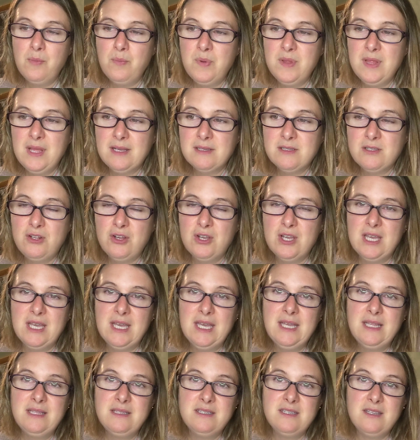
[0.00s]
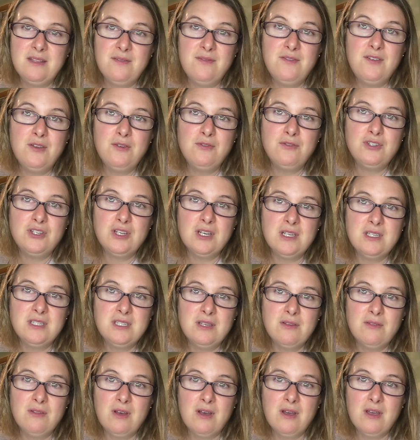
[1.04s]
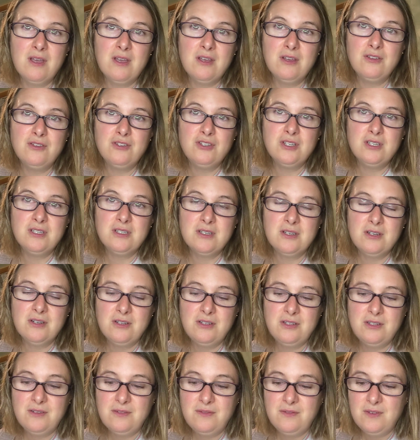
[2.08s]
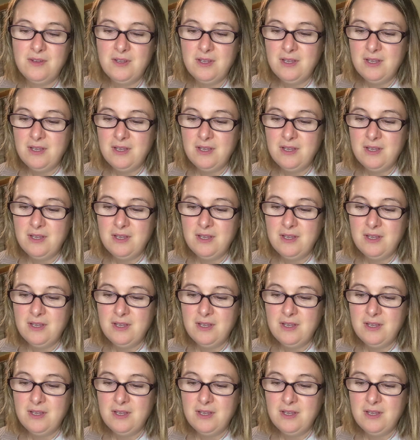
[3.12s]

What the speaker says: but that's looking into the future, so that I can just kind of